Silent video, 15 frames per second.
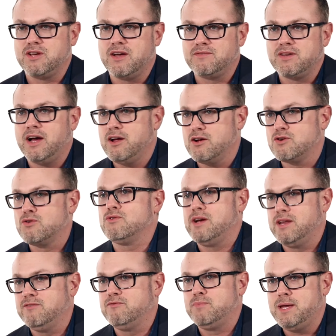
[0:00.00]
you have to hire
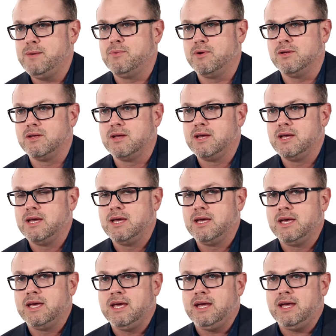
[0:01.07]
creative people.
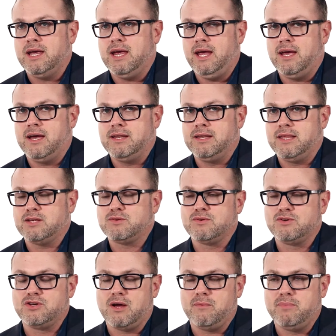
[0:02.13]
And that's
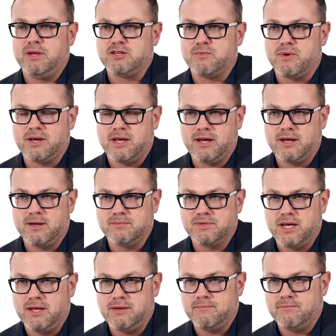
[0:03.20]
where job benchmarking comes
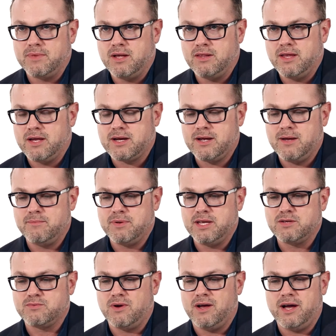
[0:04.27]
in. A lot of
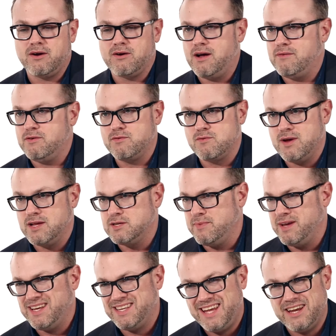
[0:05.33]
companies will hire off of a
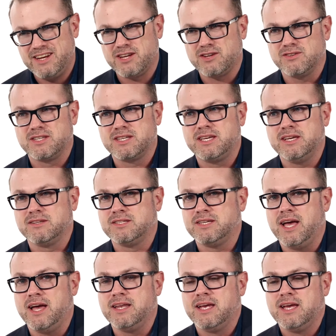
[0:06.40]
resume, a technical skill
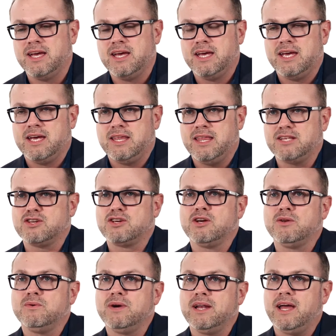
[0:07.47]
set. That's a
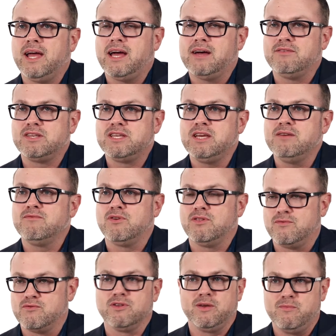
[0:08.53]
good way to have a team
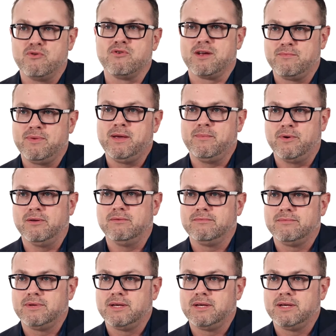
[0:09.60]
full of really boring people.